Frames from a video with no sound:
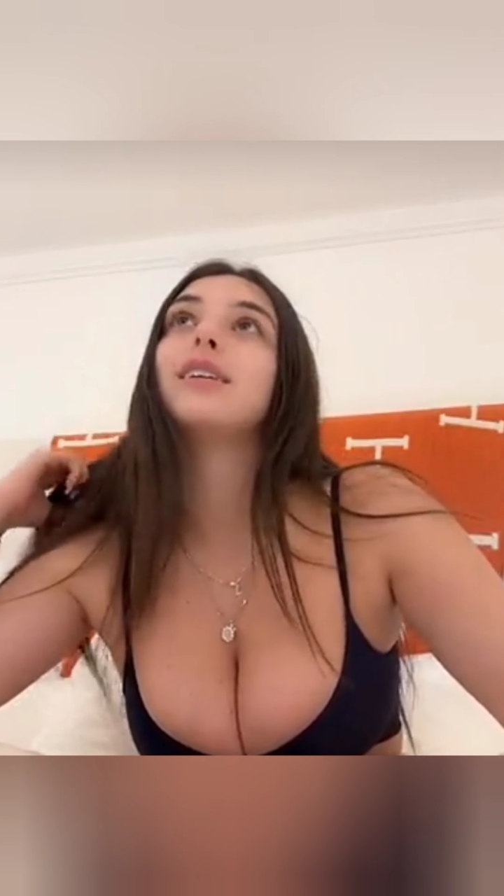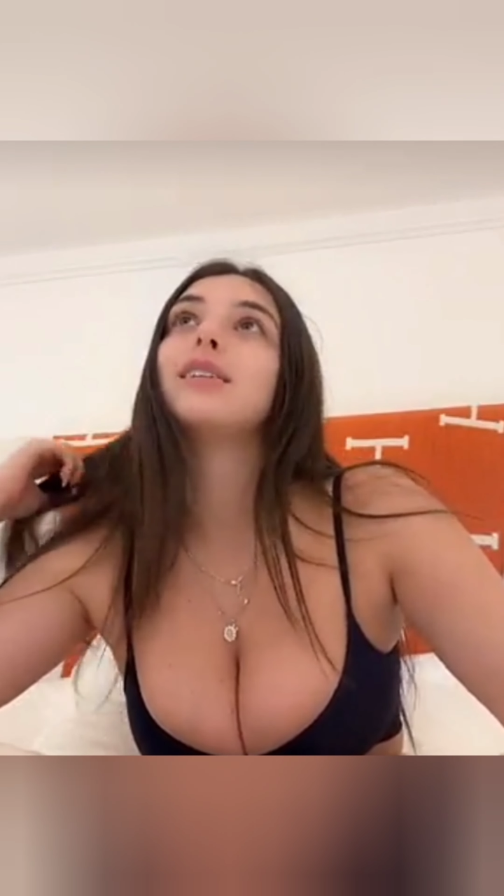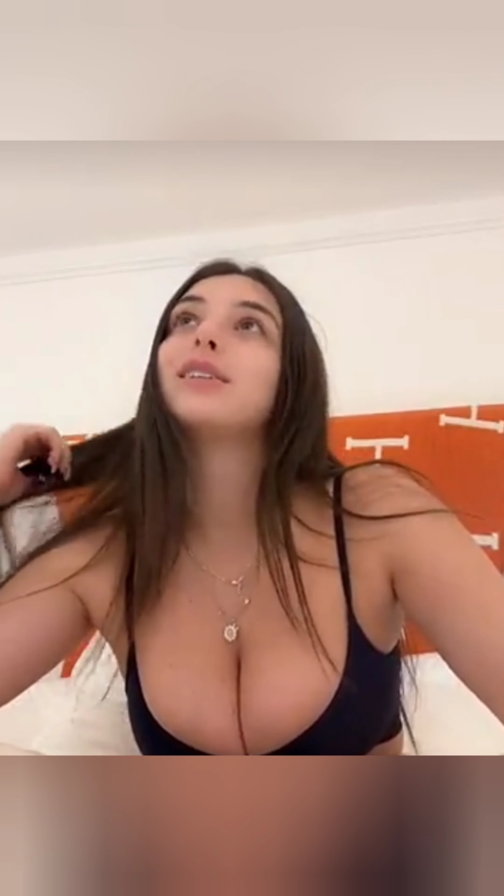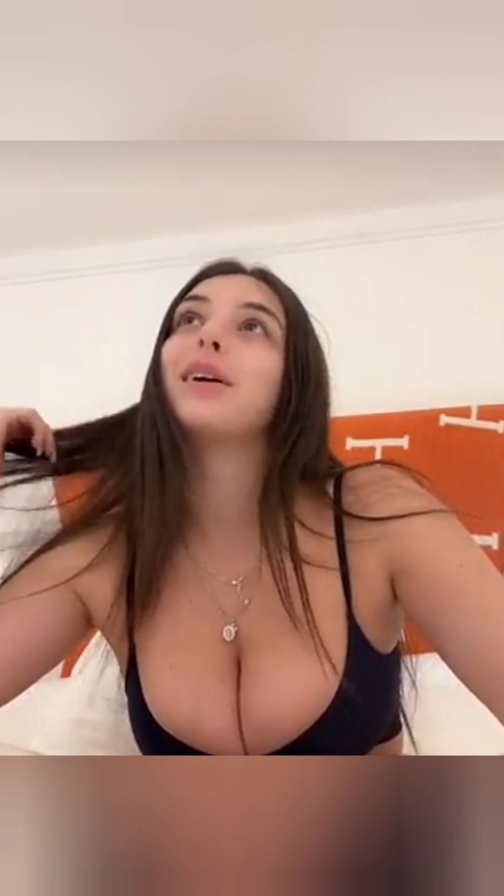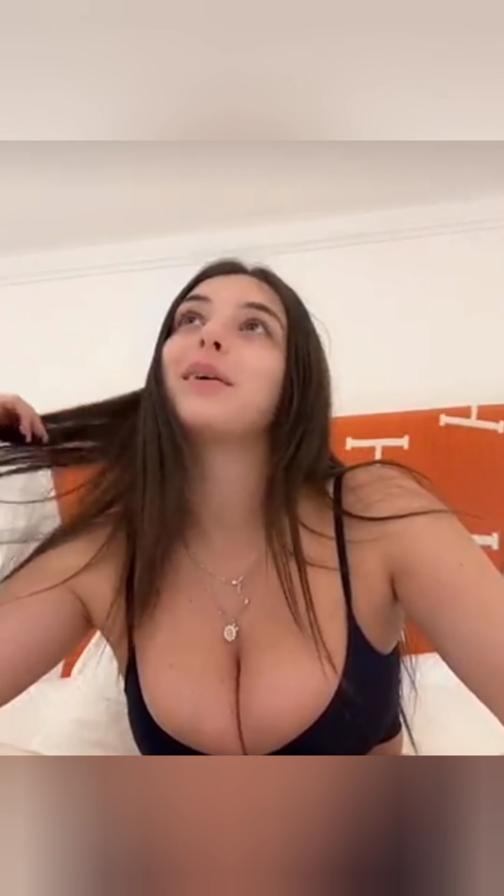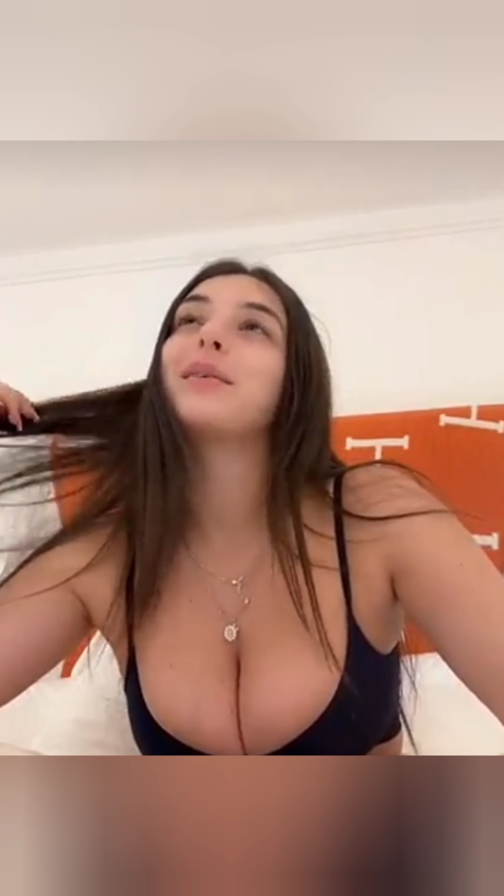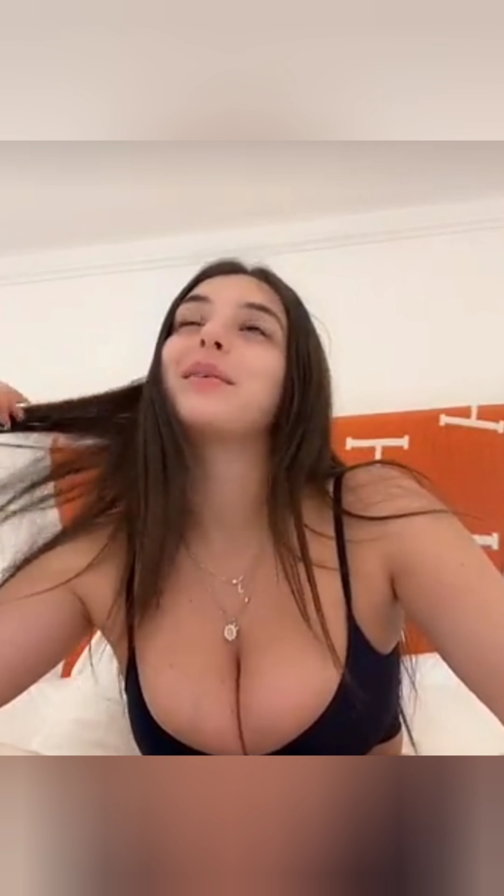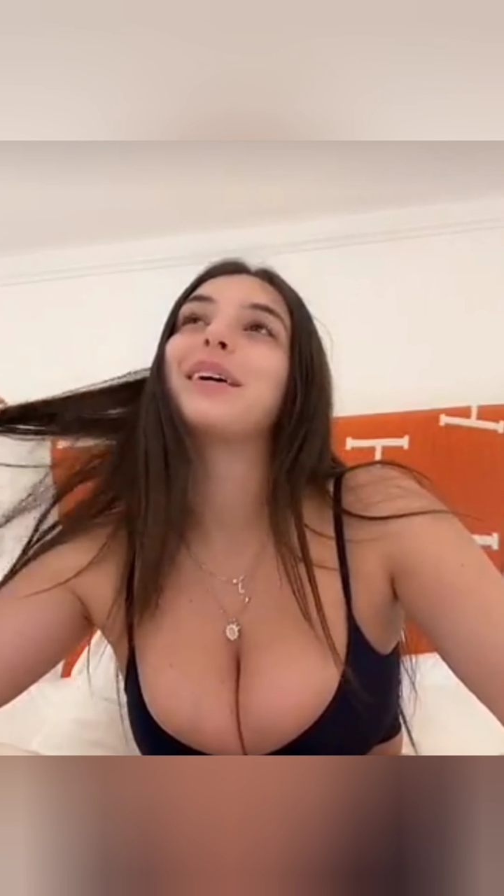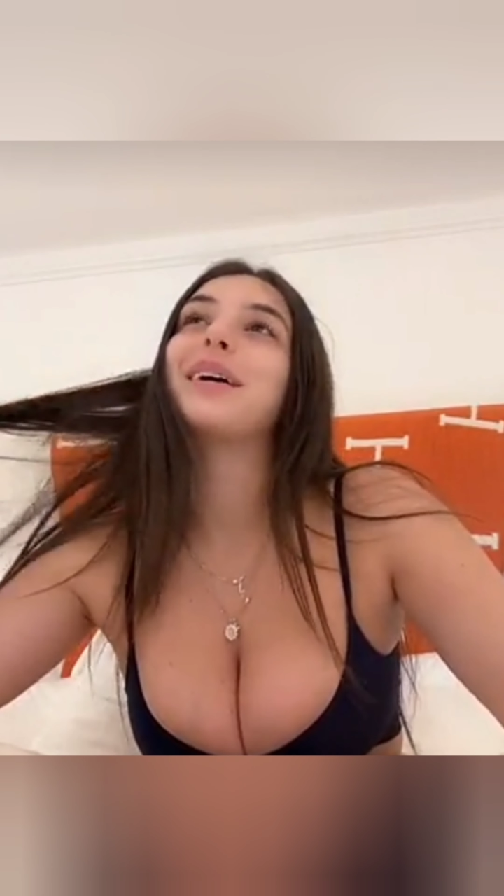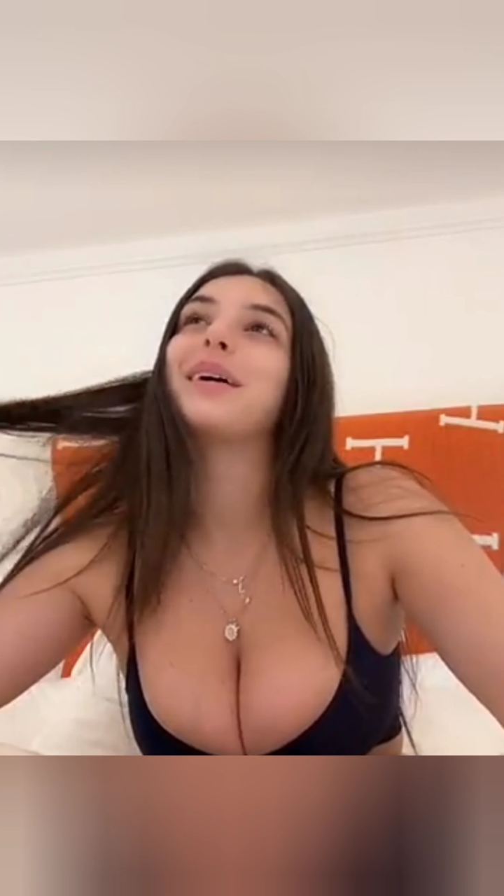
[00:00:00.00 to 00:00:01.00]
so
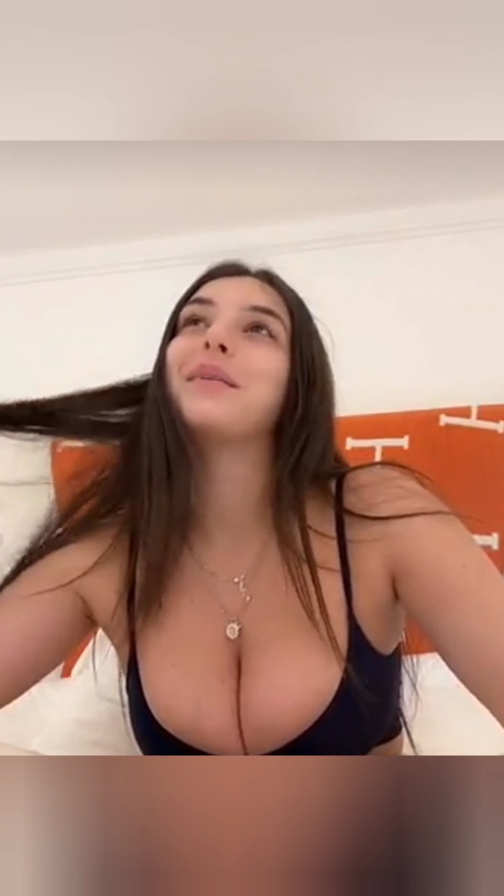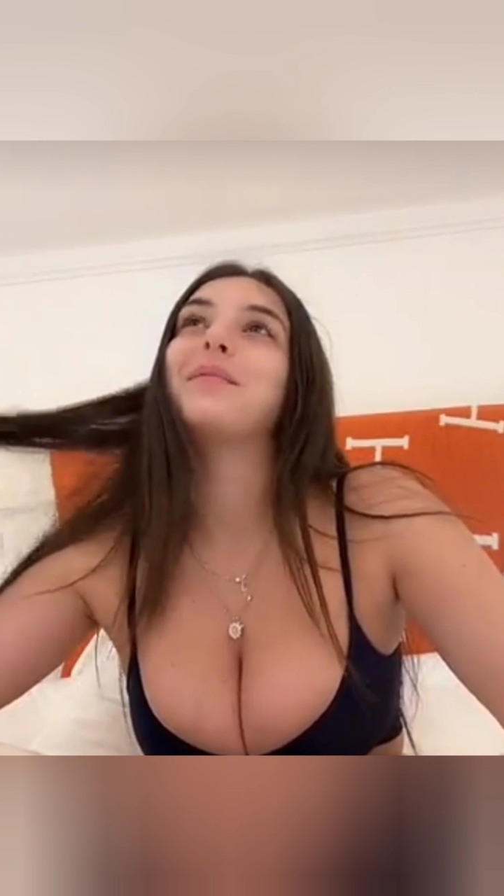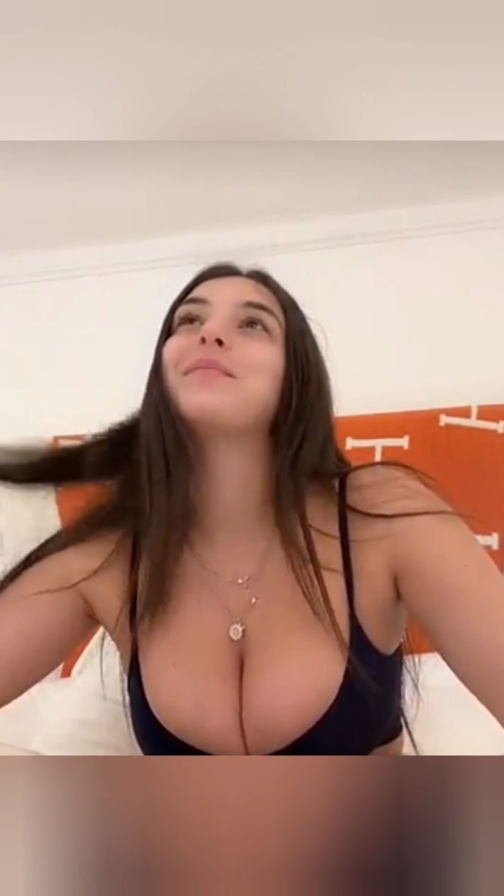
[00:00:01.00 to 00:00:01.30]
um